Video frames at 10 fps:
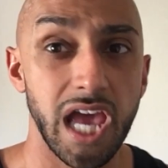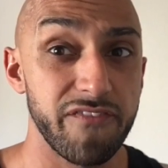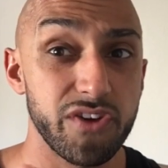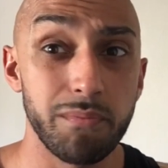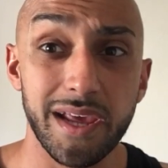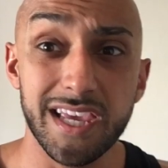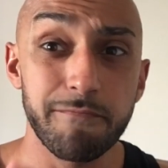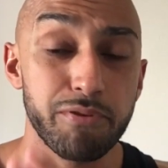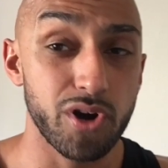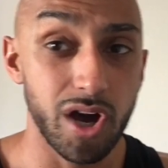If you're
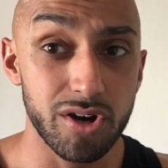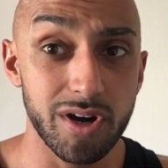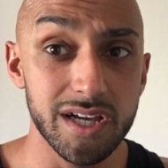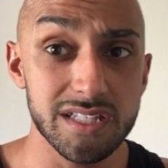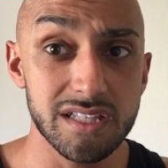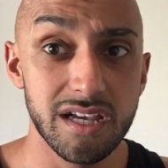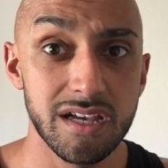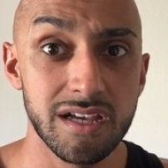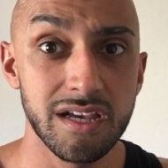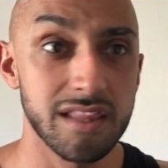making progress,
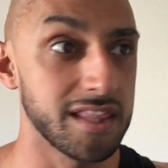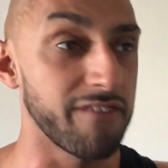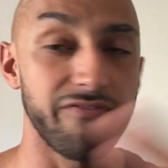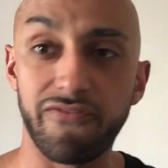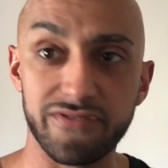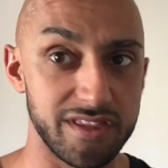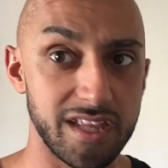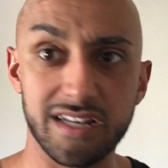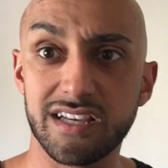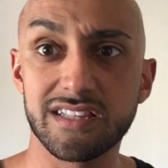then
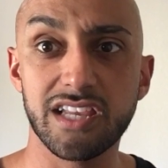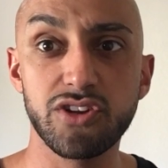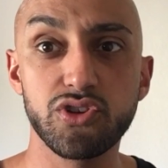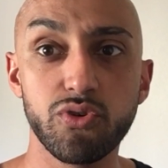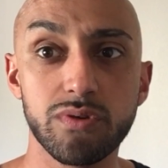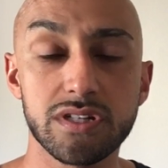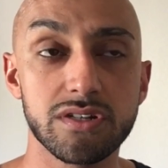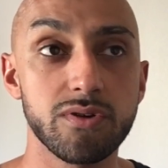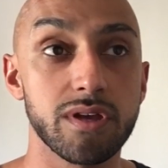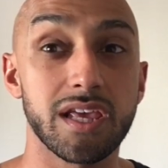continue doing what you're
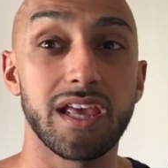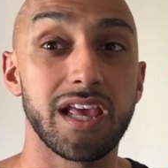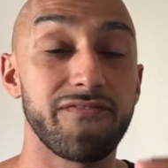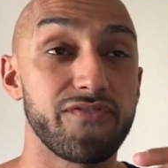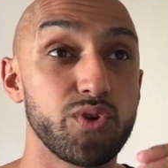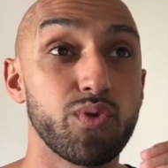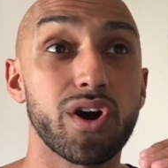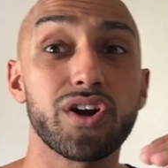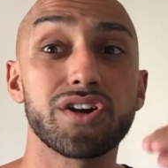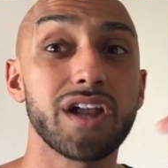doing. If you
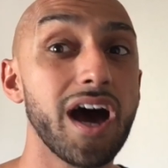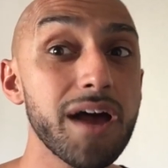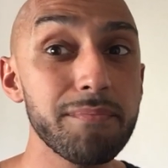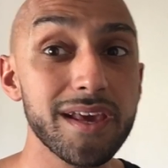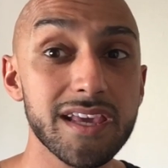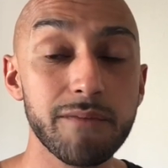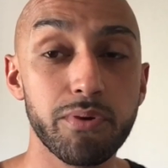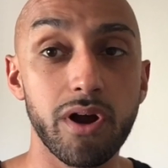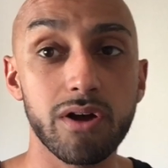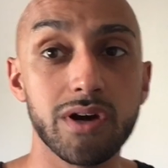are not making
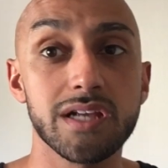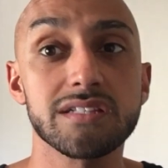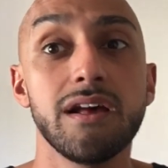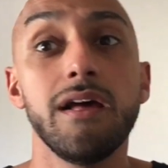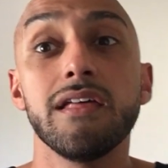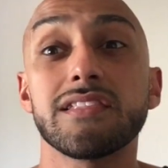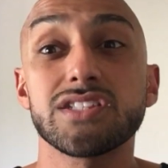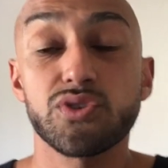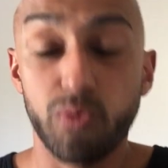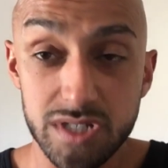progress, then
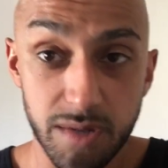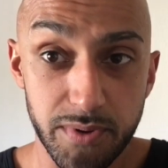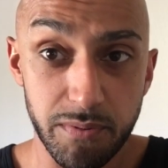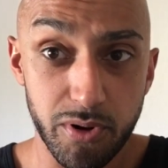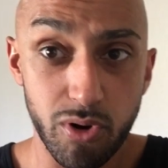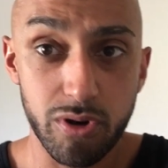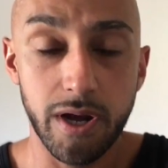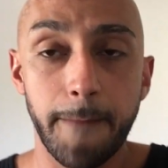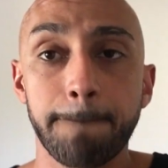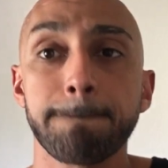switch up your
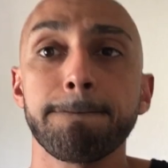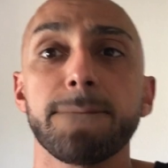program.